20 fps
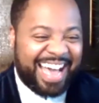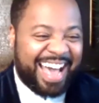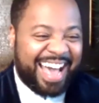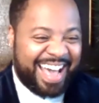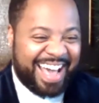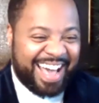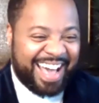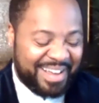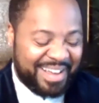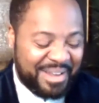
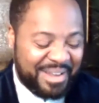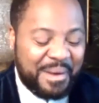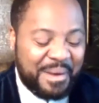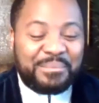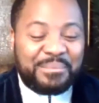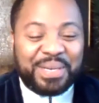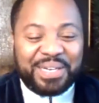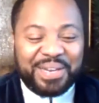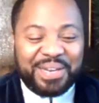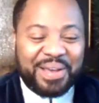But
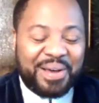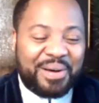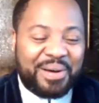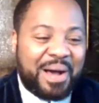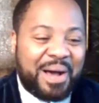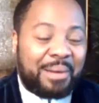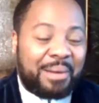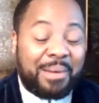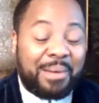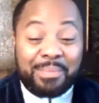no,
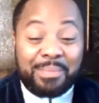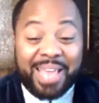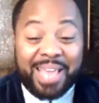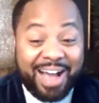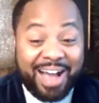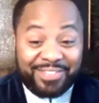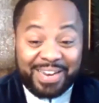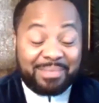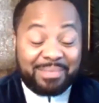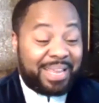I'm Calvin. I'm
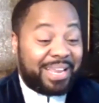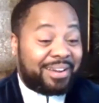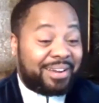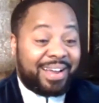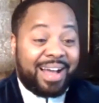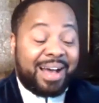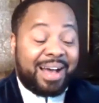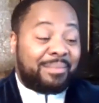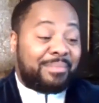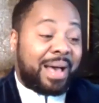here.
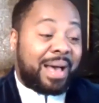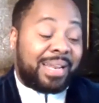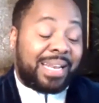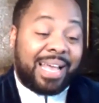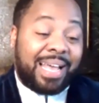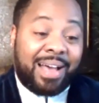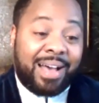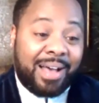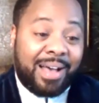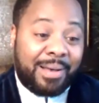
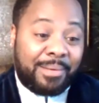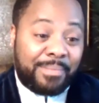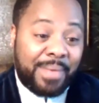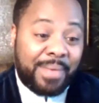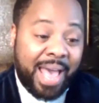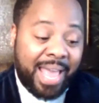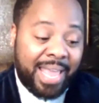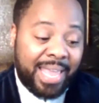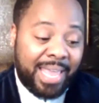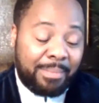I
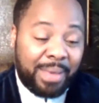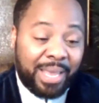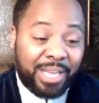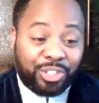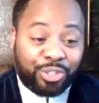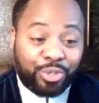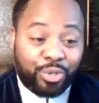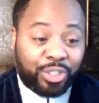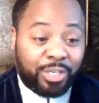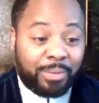am a
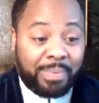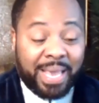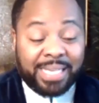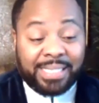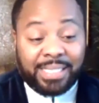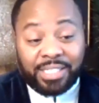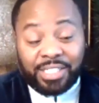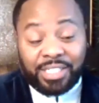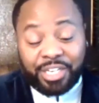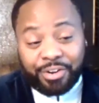Georgia-based
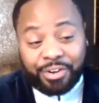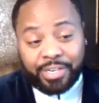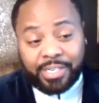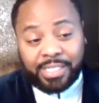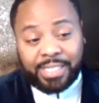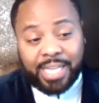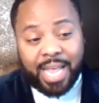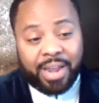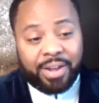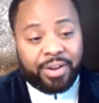interior
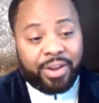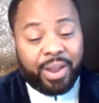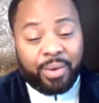designer,